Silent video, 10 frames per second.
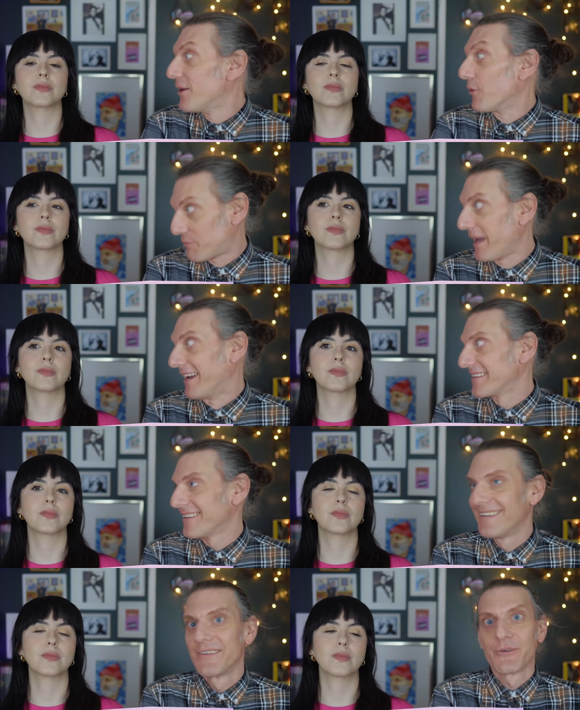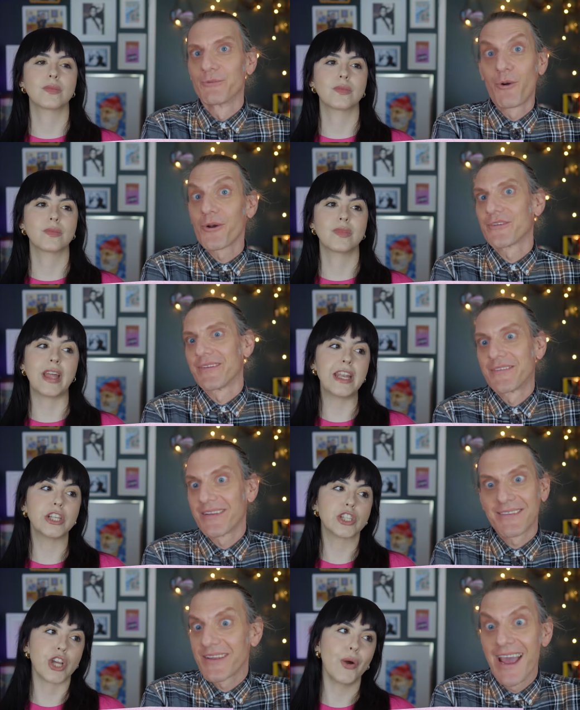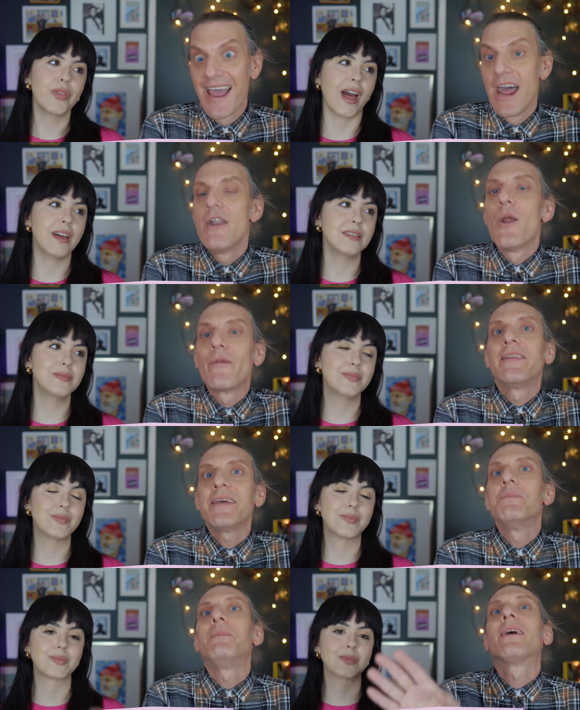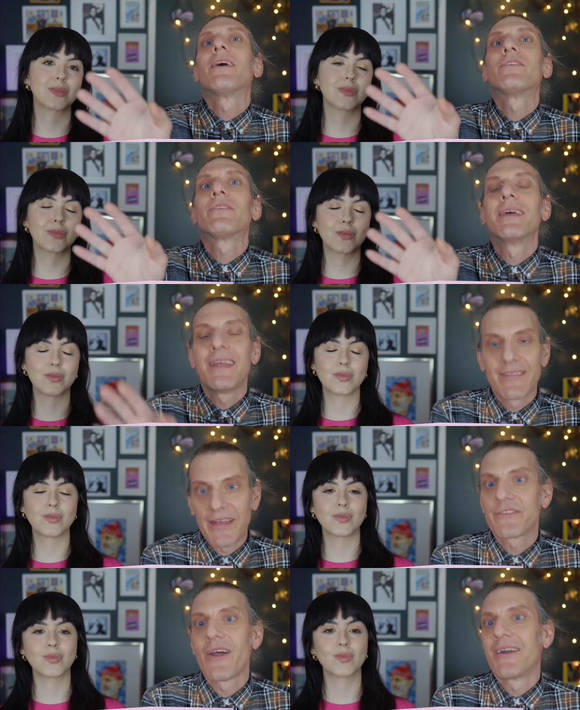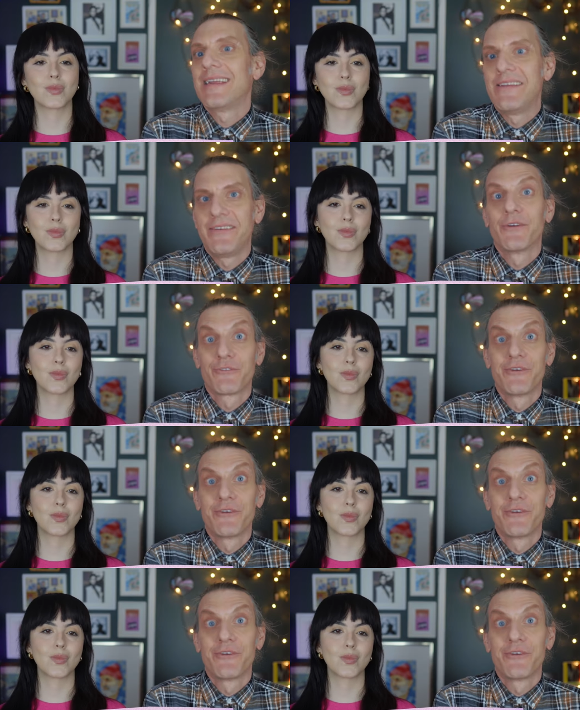Speaker 1: with paint. So of course they didn't show that. No, they didn't because that's not easy to